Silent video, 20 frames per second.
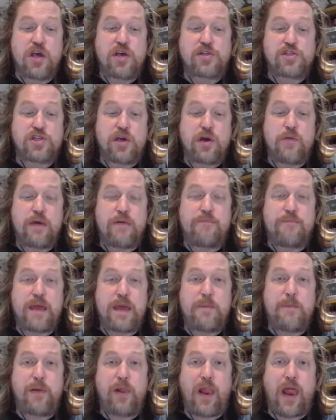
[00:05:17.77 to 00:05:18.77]
So if
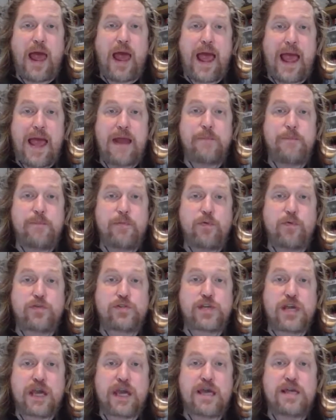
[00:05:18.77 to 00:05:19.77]
people had bought
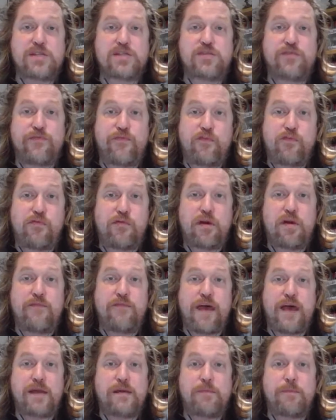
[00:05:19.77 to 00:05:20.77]
tickets for an
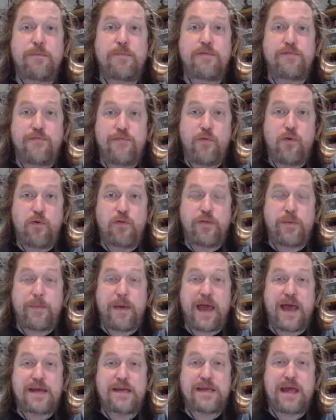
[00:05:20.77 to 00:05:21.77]
event before the
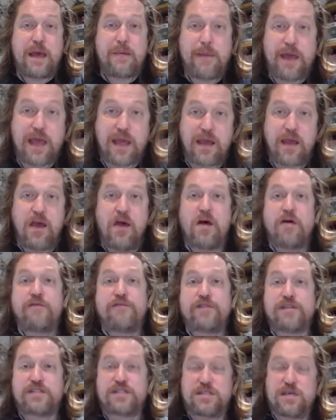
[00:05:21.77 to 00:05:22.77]
pandemic
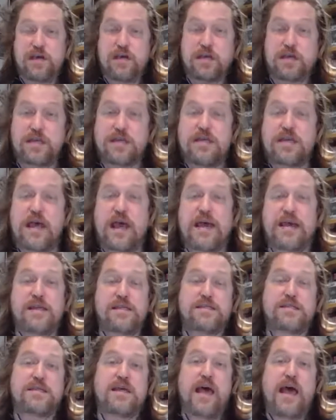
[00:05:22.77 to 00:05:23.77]
for certain
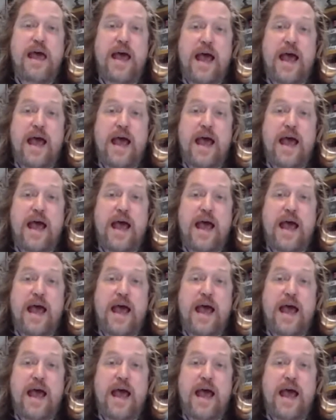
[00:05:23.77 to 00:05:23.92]
dates